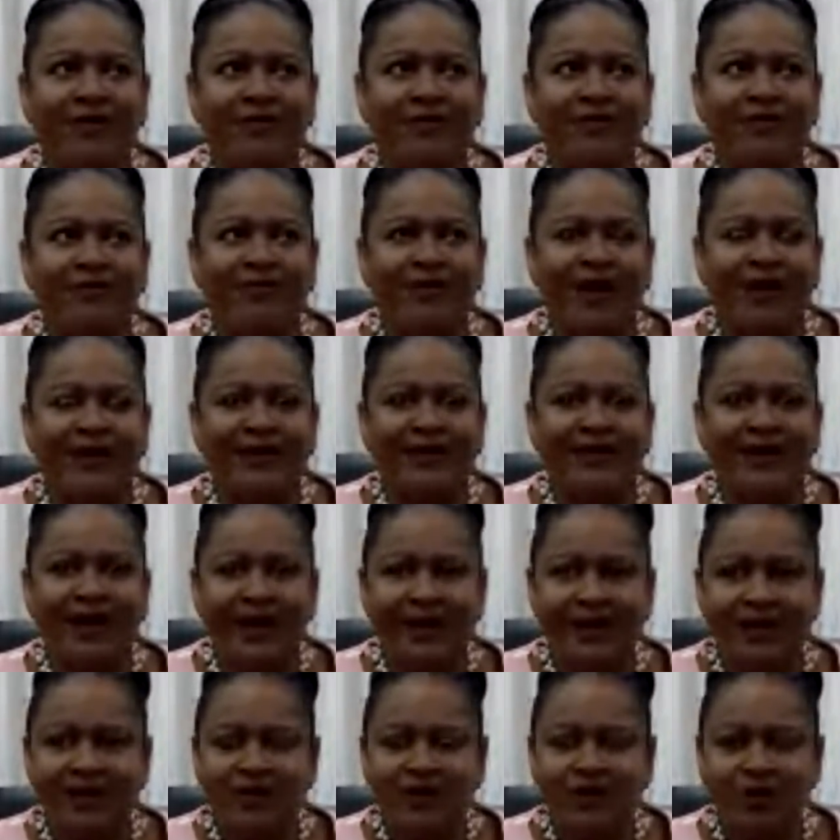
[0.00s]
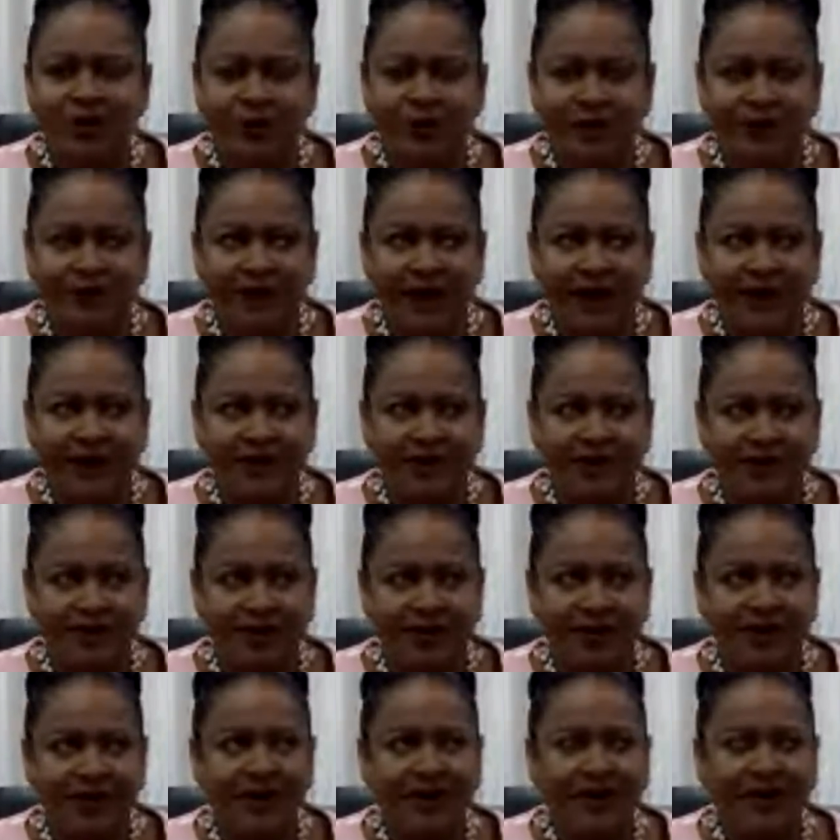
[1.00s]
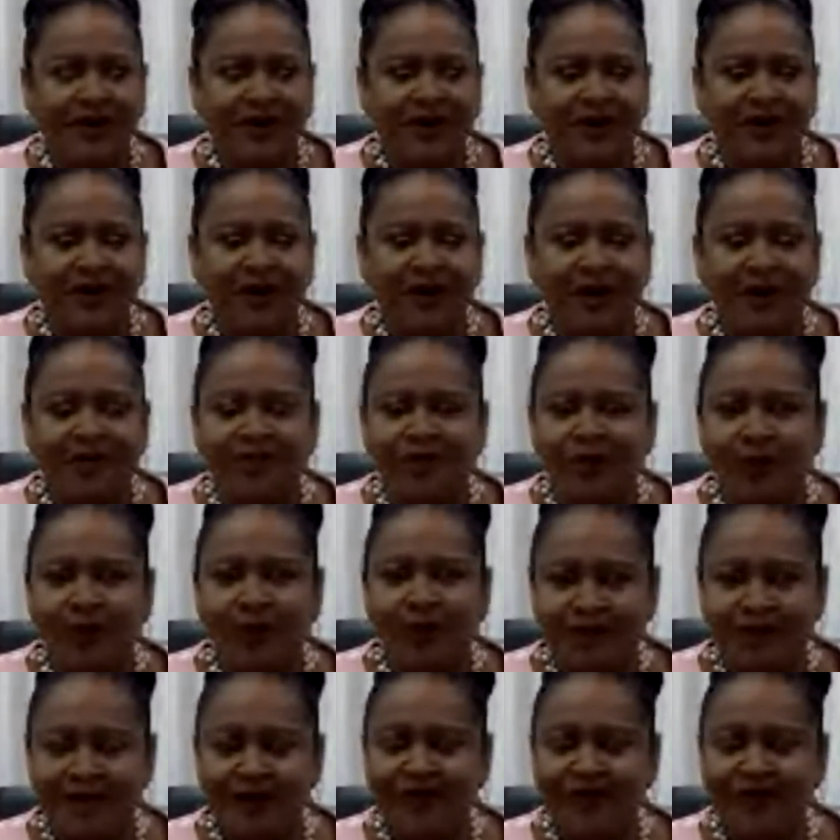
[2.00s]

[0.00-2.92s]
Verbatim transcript: with my then supervisor, um, Dr.